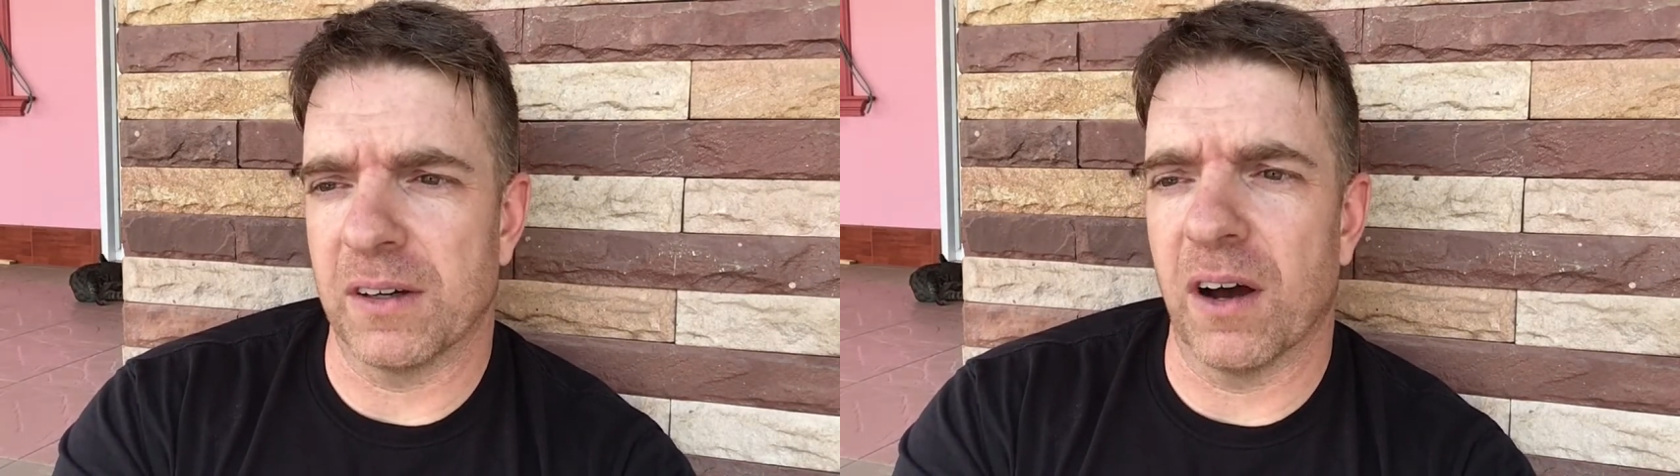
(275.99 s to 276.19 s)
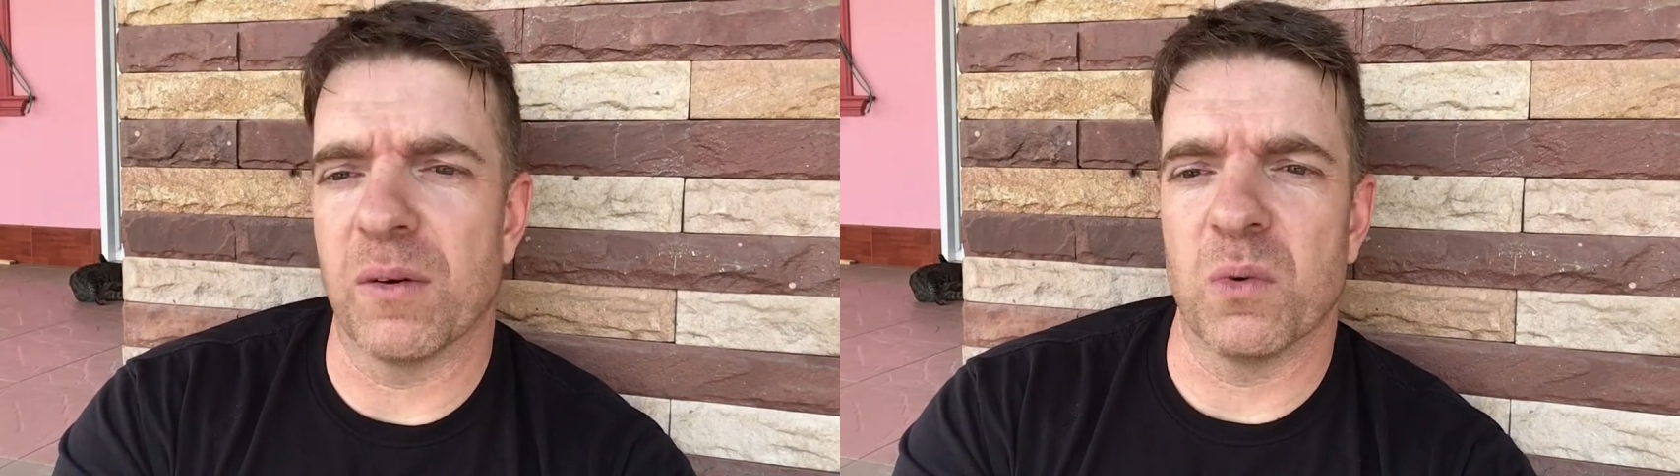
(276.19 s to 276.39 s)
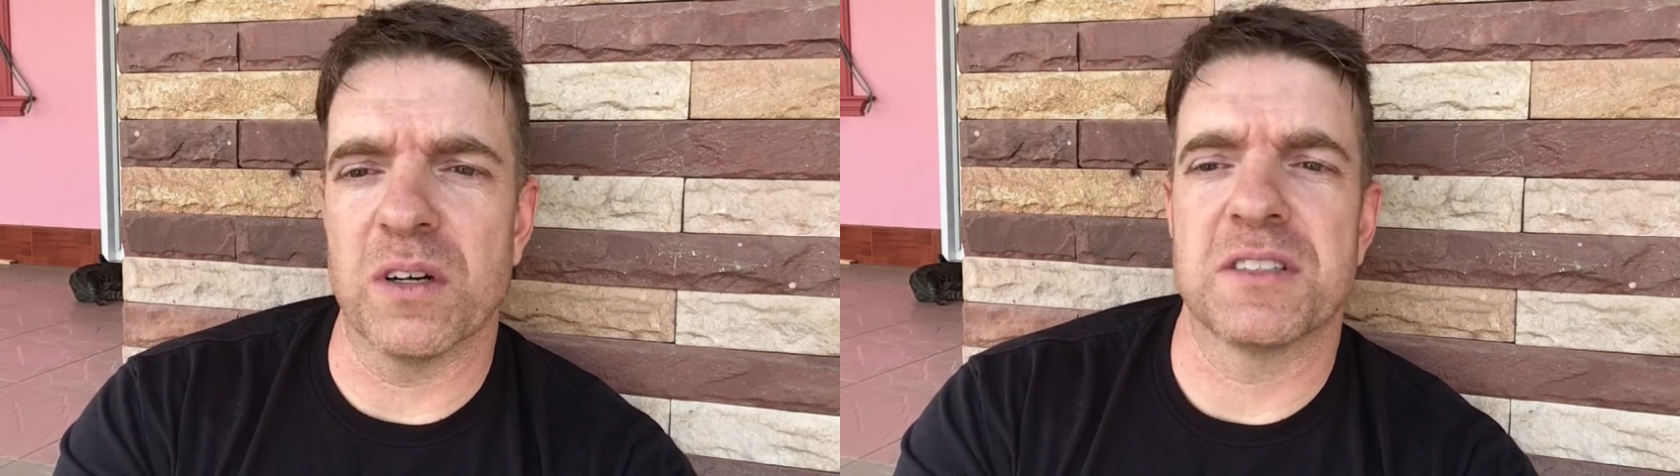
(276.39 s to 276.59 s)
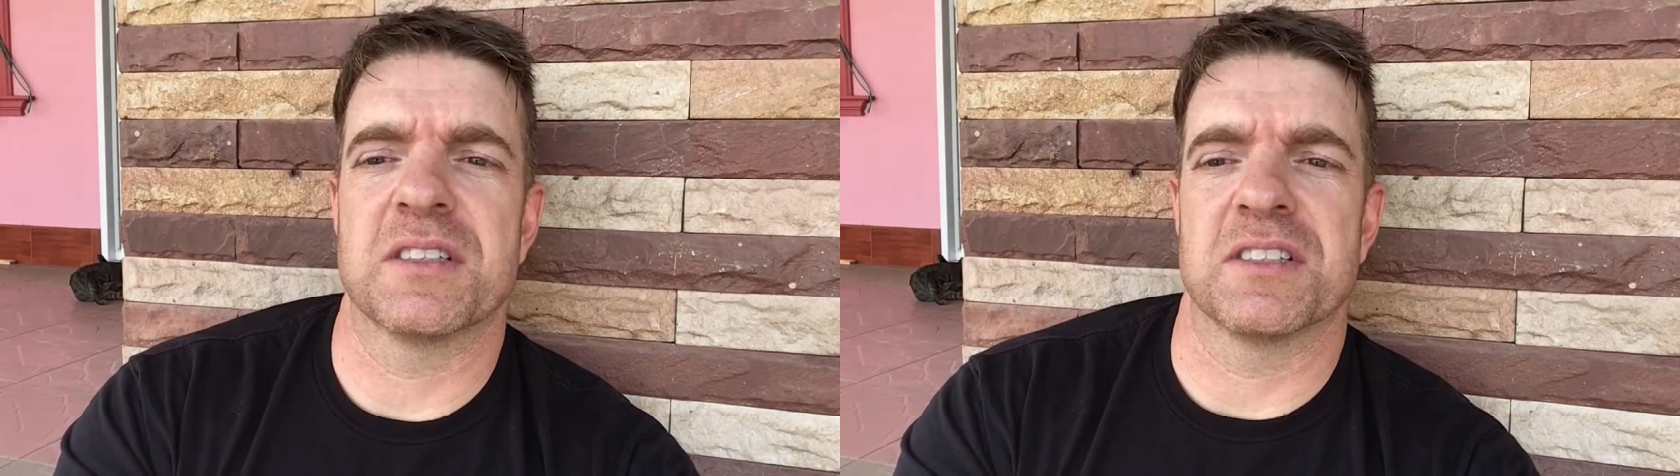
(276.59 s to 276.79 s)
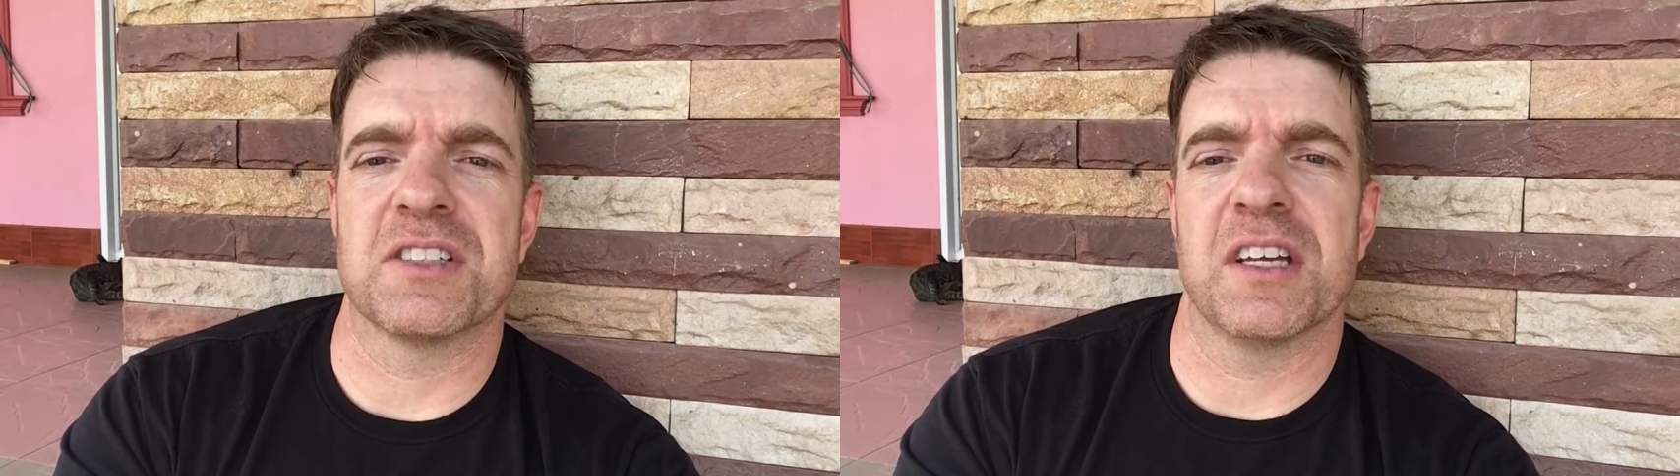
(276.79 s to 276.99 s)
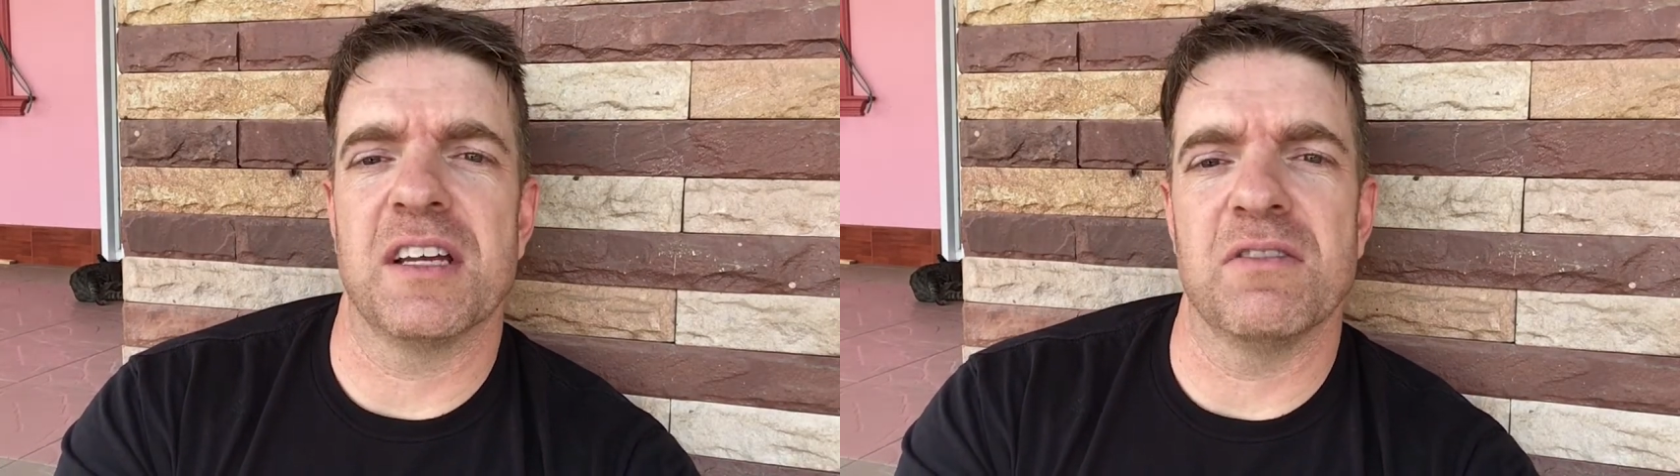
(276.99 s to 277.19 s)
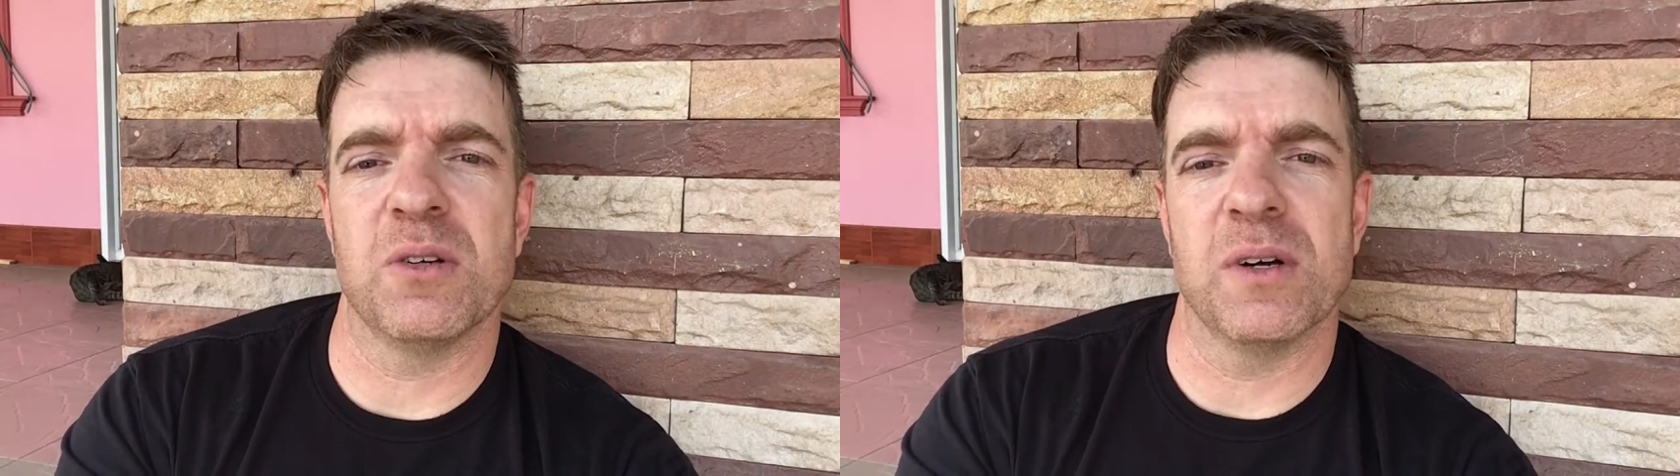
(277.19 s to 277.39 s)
God wants to save you.